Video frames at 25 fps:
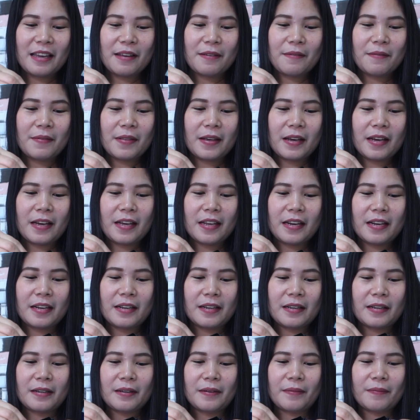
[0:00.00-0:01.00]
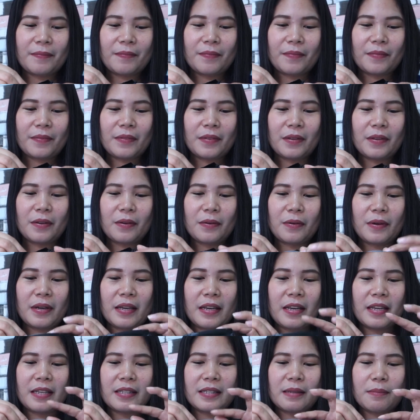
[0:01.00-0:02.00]
that, you know,
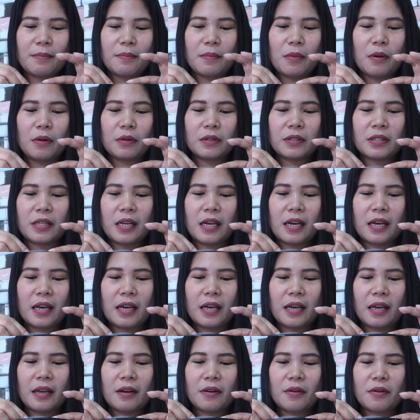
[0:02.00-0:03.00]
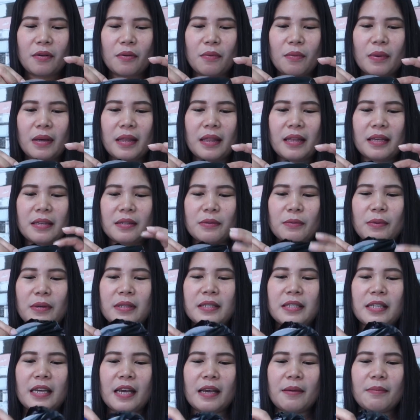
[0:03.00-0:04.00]
it is a multi, I don't know what this one
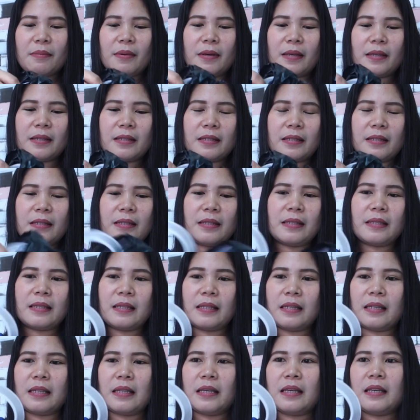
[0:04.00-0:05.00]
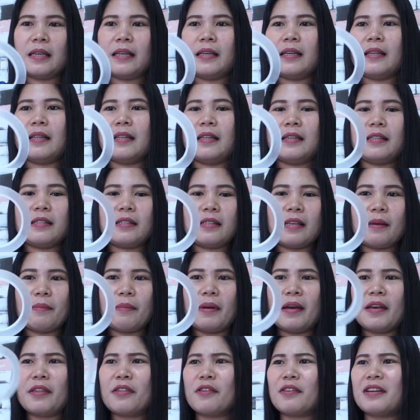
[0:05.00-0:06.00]
tape is. This tape,
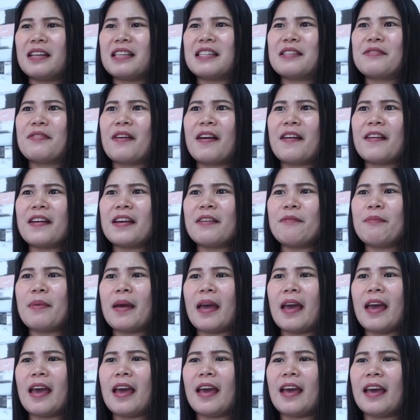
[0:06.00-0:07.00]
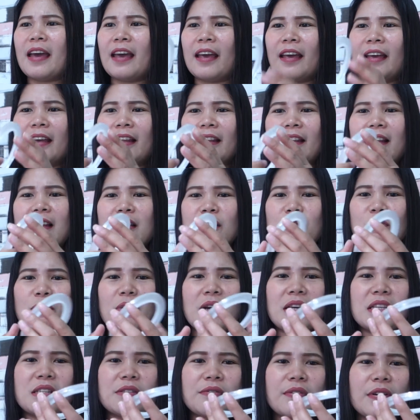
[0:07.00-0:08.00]
I thought it's very big. That's
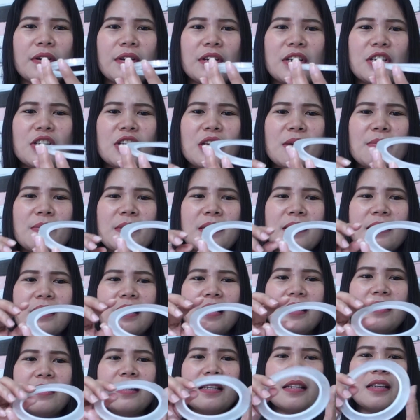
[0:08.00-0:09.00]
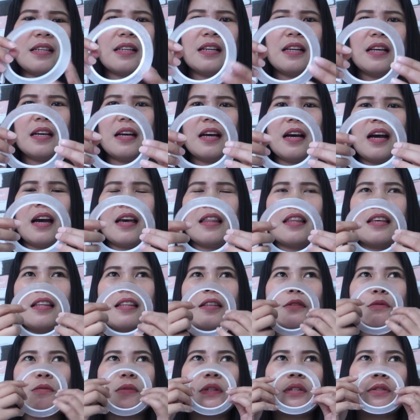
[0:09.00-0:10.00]
why it's very cheap. It's less than, I think
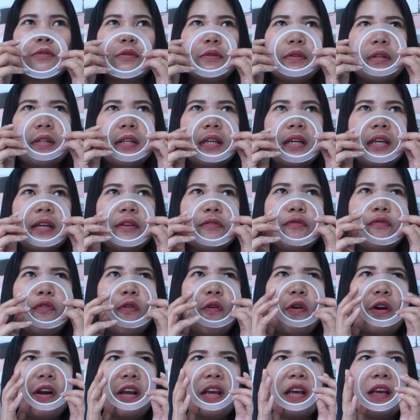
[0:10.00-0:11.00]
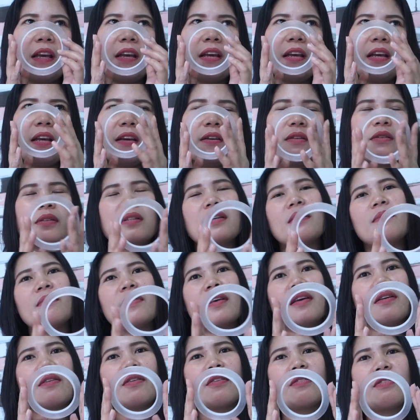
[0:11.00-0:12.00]
this one is only 40 or
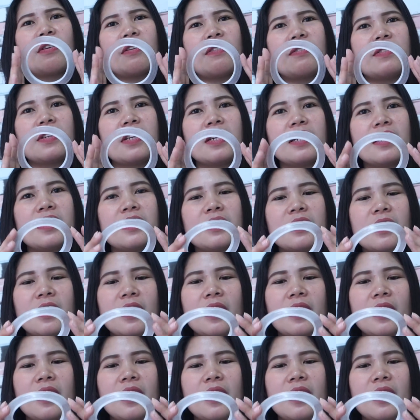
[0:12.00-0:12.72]
something, or 50s